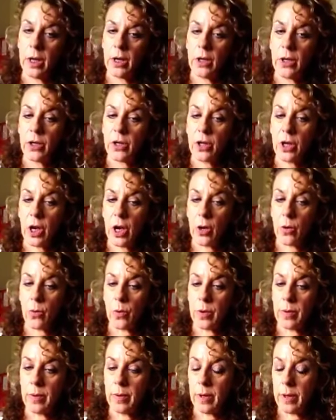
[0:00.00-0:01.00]
So
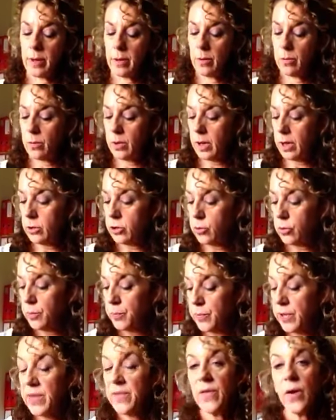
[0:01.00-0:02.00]
I'll do a
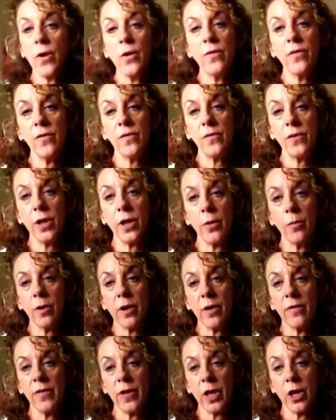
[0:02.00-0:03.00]
brief overview
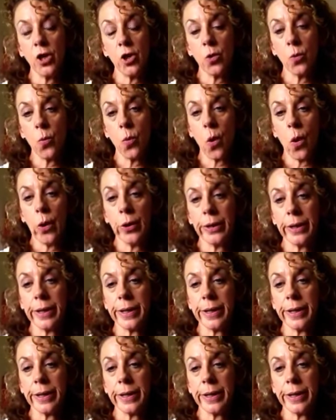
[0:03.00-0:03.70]
of each one,